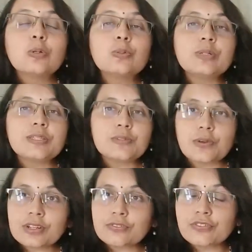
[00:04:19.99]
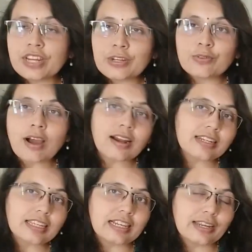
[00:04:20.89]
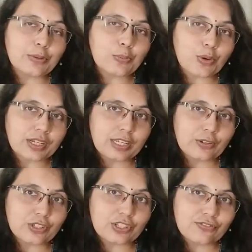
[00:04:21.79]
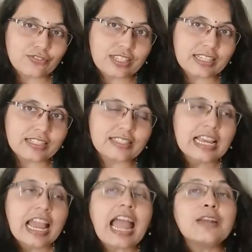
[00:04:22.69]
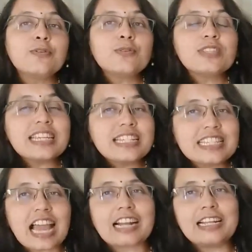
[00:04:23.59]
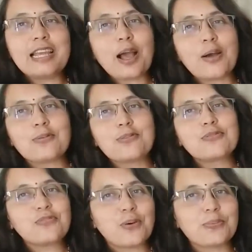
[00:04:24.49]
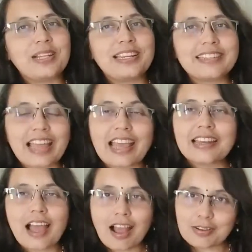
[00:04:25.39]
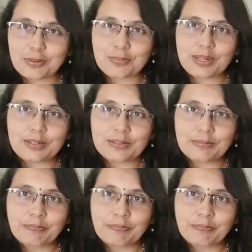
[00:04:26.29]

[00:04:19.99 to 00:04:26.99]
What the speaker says: who is not afraid to articulate what he or she feels, and who knows exactly how to formulate an argument.